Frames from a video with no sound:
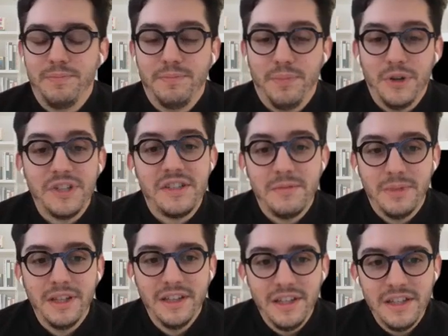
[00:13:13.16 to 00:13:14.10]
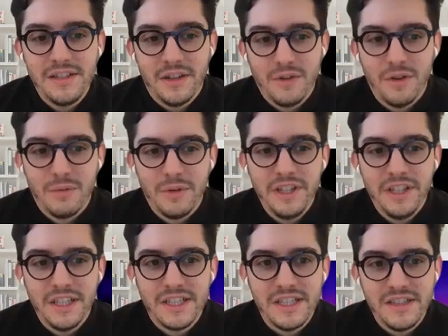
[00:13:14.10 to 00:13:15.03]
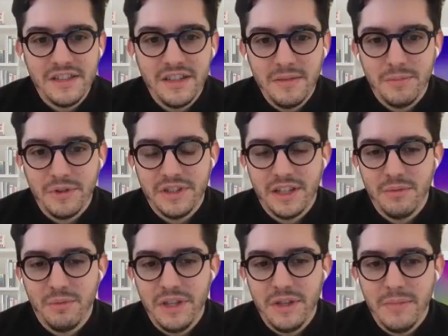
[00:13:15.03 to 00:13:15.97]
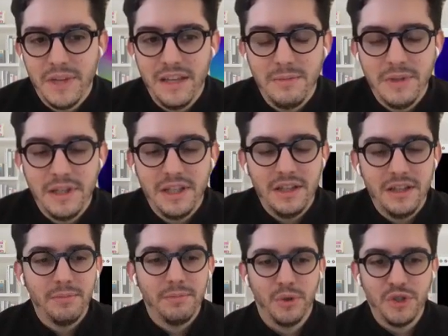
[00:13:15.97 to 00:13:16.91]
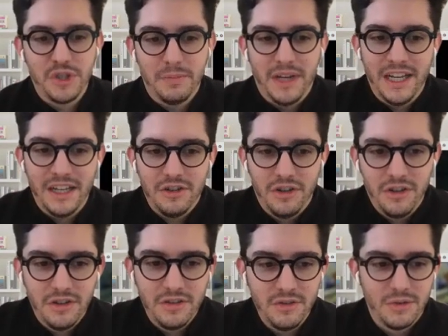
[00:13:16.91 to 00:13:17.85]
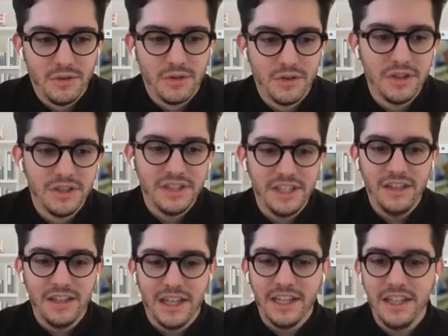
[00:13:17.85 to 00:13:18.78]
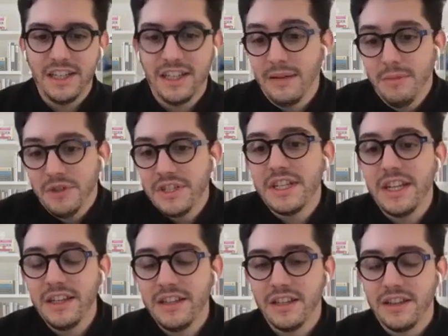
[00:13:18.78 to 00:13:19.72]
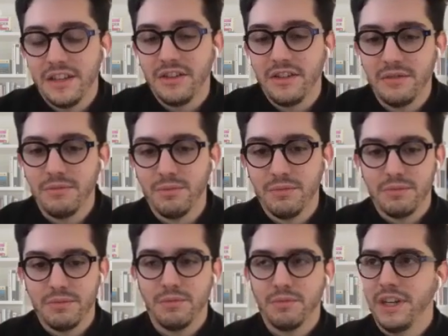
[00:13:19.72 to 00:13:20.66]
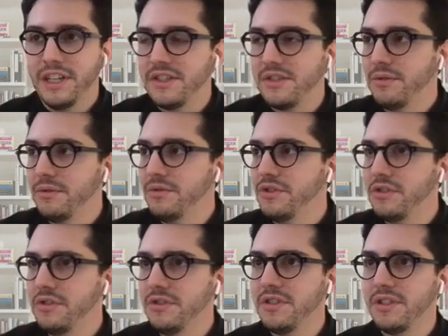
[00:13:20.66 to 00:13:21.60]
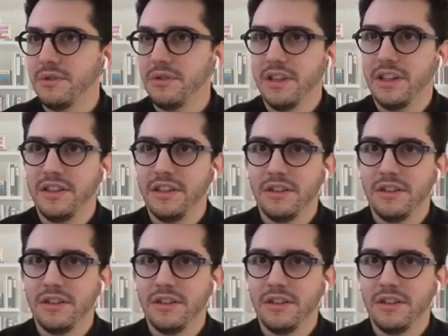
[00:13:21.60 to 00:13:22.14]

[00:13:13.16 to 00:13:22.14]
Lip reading: possibilities that already existed, but that we maybe pushed back on or didn't like. And I'm not saying that they're right solutions, or that